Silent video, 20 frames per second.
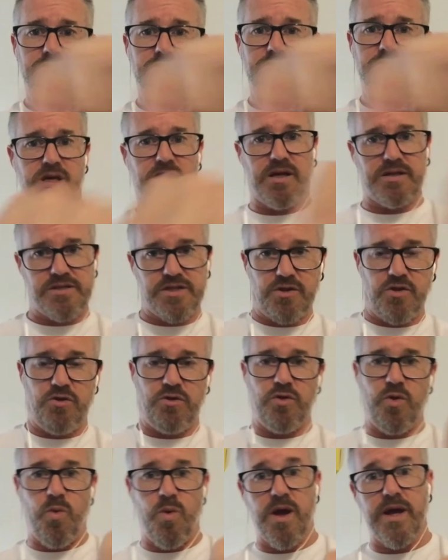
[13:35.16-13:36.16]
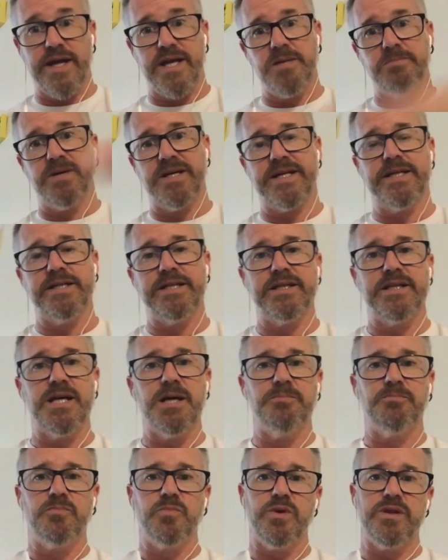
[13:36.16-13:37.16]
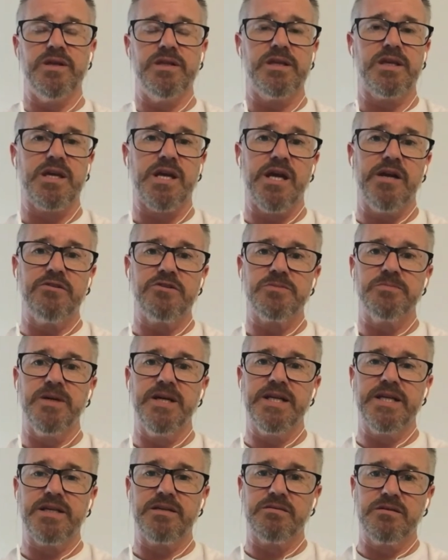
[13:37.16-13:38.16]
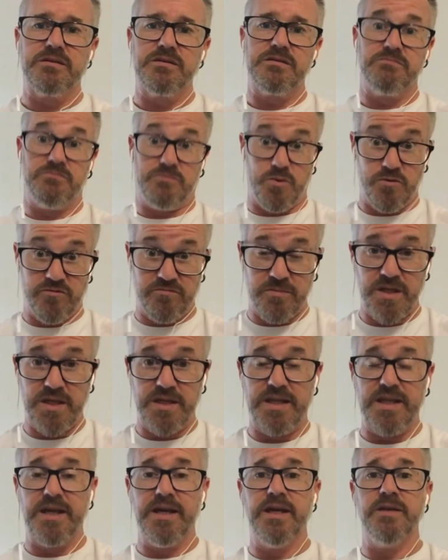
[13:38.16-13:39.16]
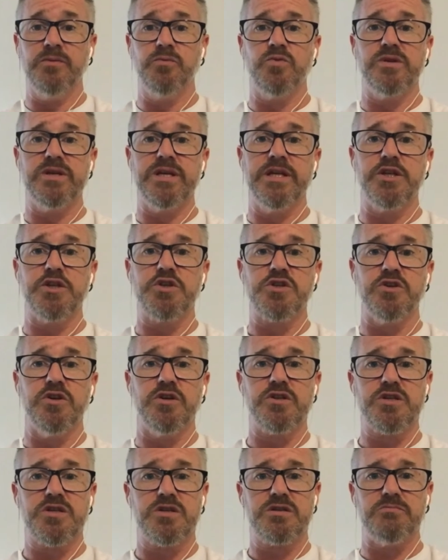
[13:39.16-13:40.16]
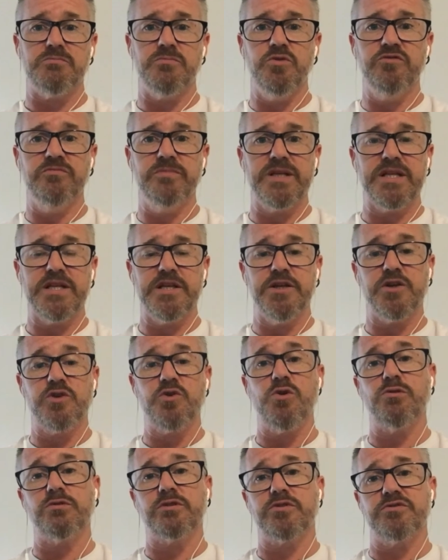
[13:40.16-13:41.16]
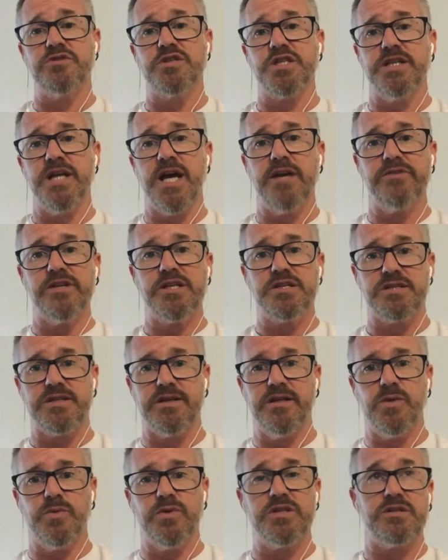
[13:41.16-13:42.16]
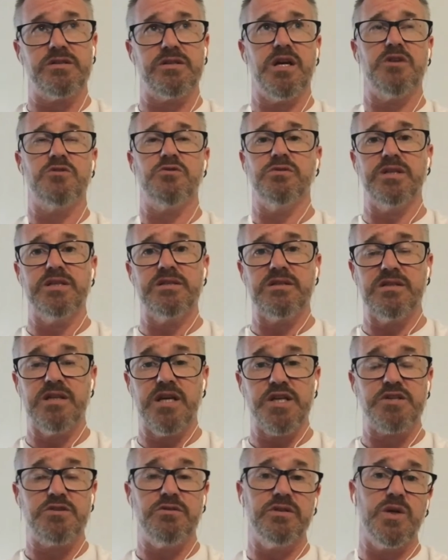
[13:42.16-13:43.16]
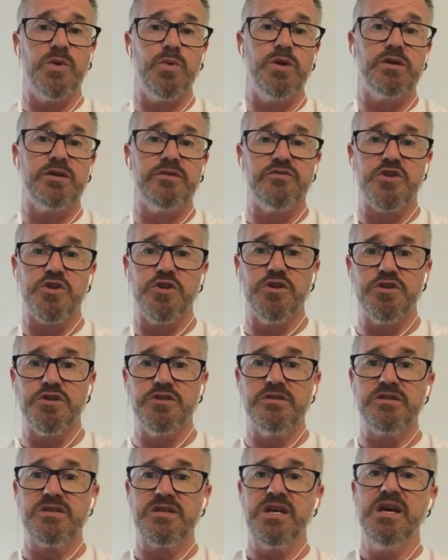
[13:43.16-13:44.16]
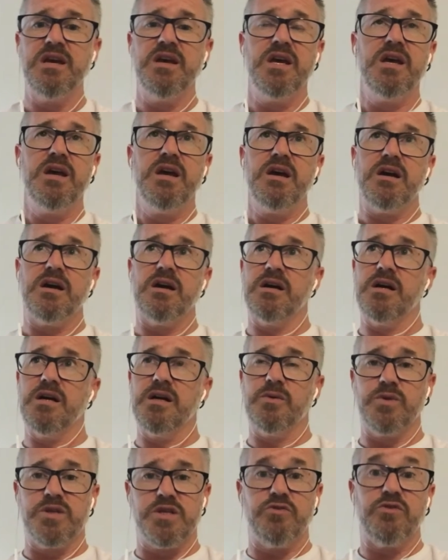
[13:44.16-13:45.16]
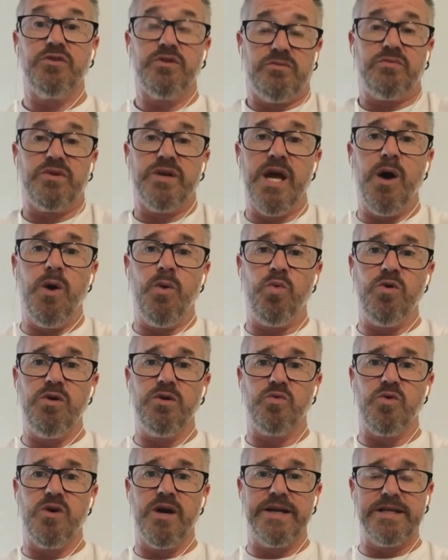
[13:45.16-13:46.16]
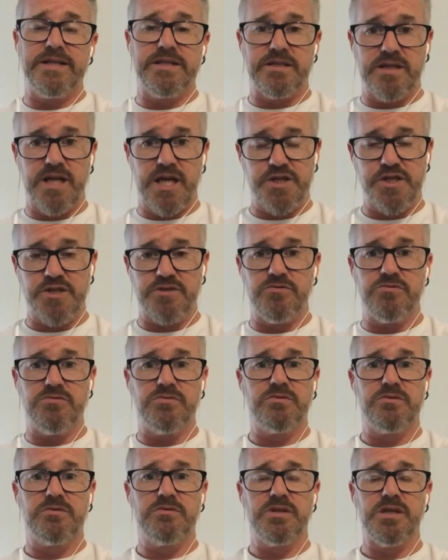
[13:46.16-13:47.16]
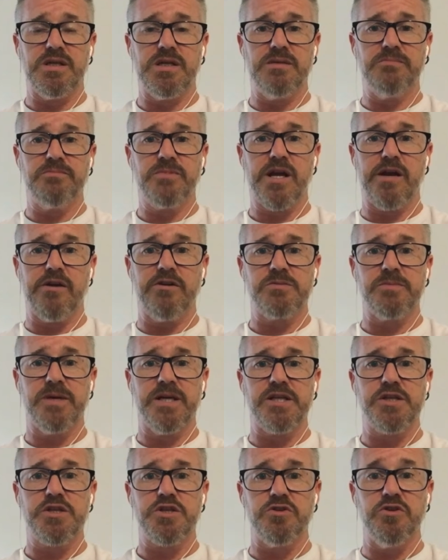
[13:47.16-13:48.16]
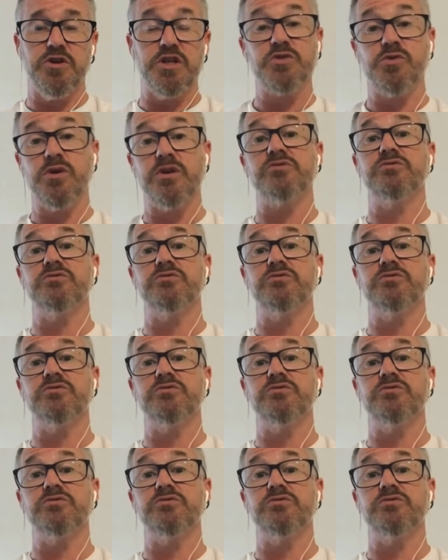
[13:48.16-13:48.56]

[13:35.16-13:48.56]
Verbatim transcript: cuts along the way, but ended up within the charismatic movement and in a church movement here called Christian Outreach Center, which is now called International Network of Churches, uh, which are now a worldwide international um, charismatic church where I was